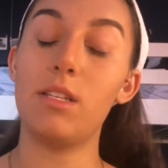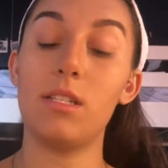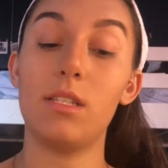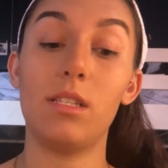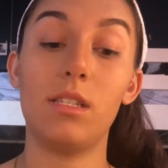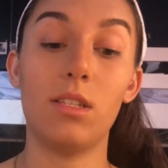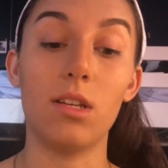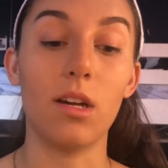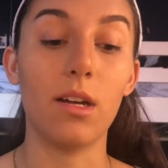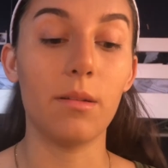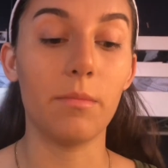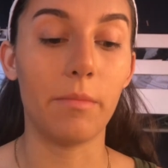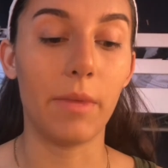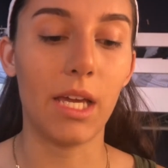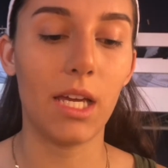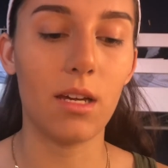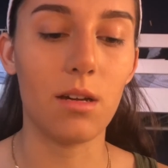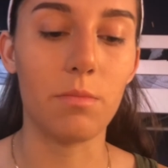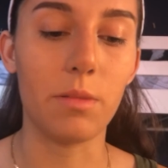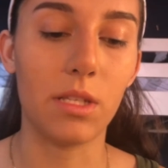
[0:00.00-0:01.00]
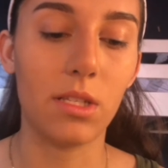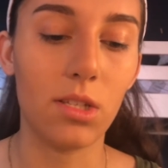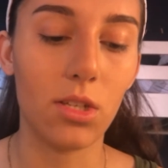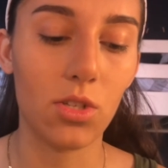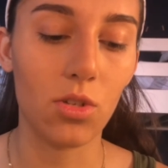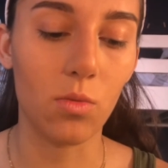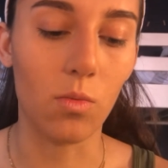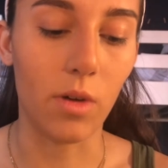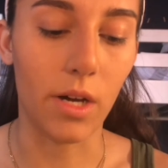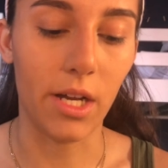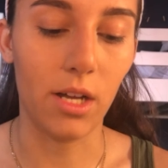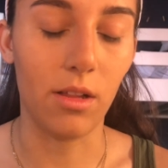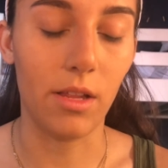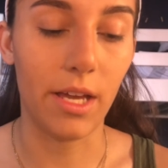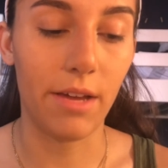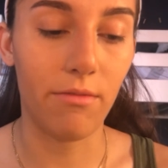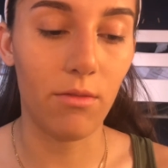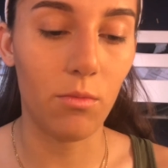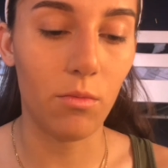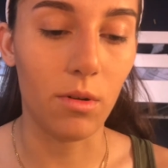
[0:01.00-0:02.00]
haven't done makeup in such a while. I
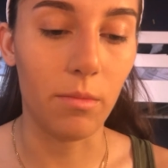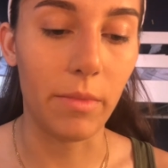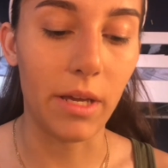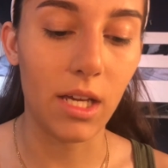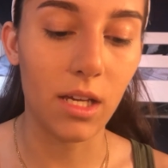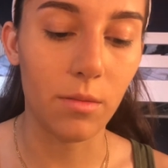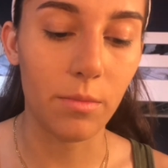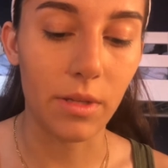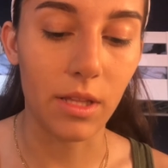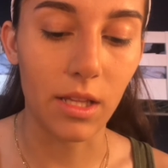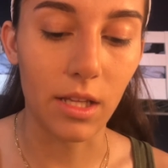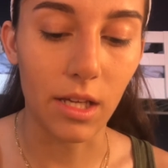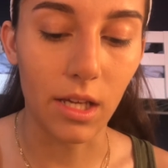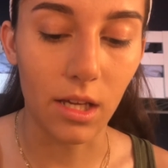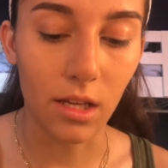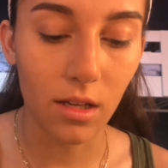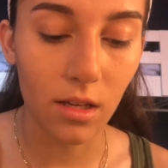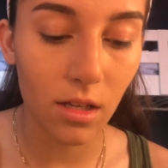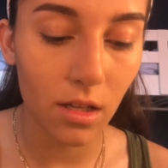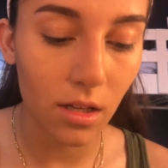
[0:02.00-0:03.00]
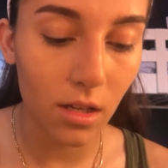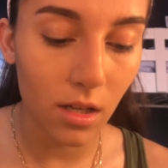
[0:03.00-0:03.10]
haven't worn makeup in like